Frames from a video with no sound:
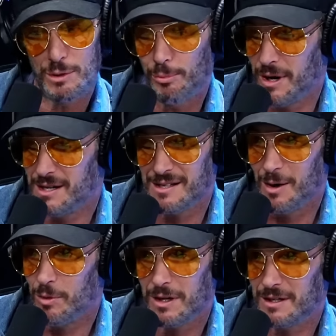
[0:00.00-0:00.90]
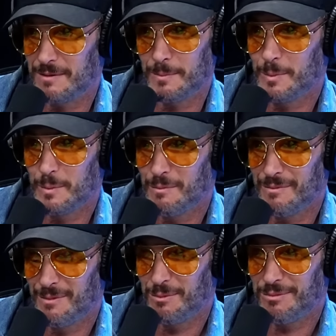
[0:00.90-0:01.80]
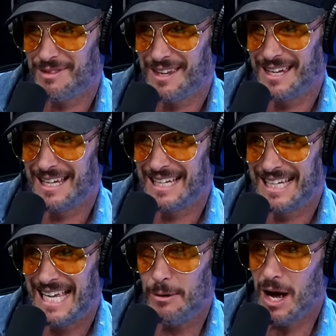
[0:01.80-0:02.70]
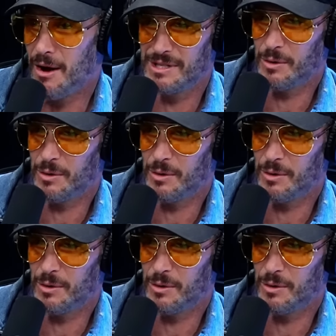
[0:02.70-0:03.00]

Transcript: Your brain's not working. Nope. He, I was like,